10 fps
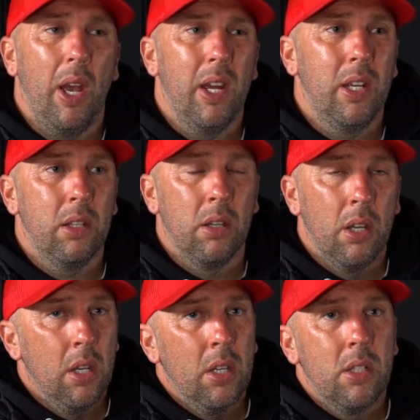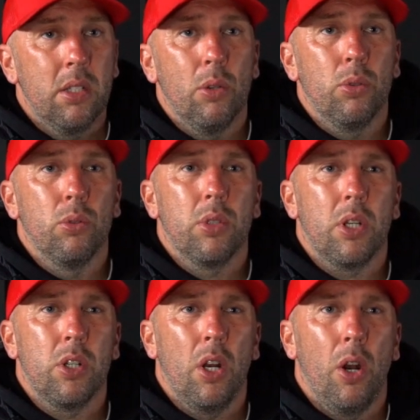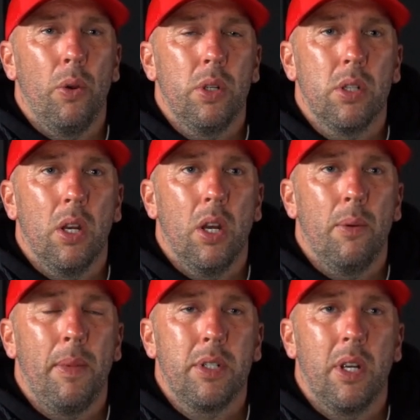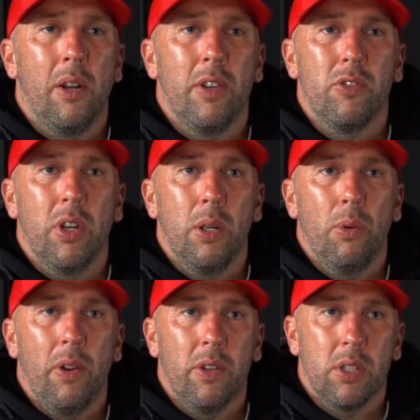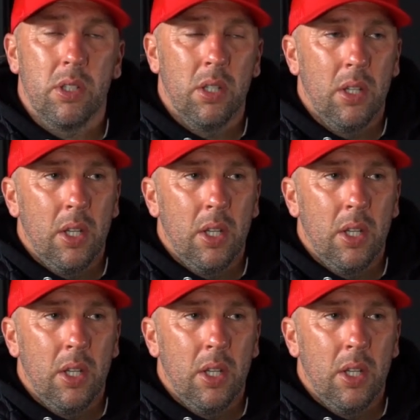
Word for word: Cain still sort of touch and go. It's a muscular injury, whereas,